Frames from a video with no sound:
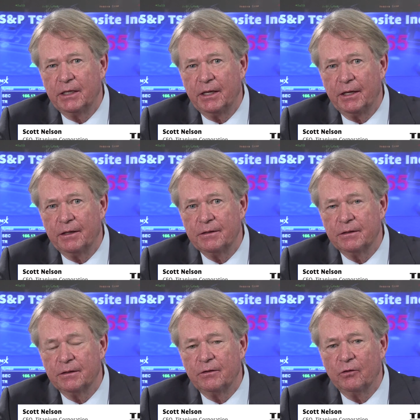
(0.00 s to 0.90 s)
and
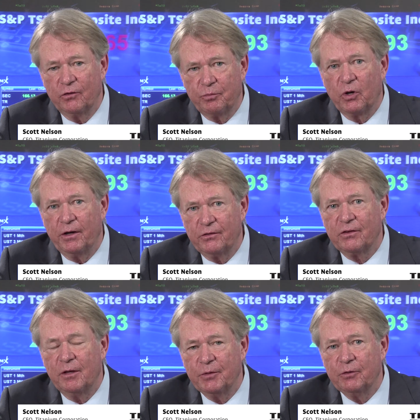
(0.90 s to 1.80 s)
those products
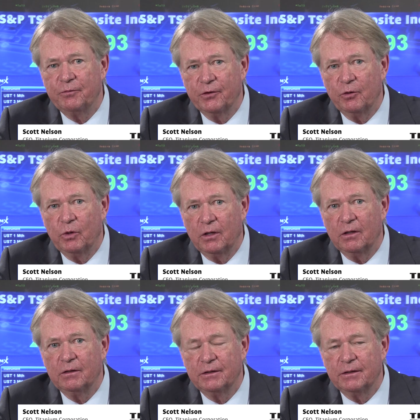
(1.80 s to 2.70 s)
came out very
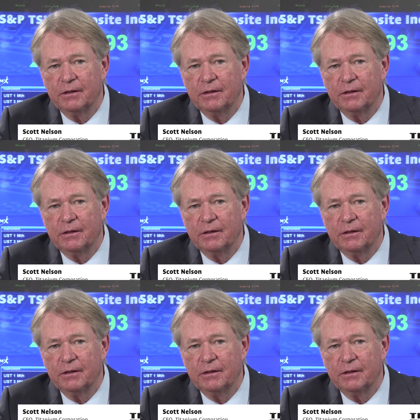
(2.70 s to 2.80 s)
well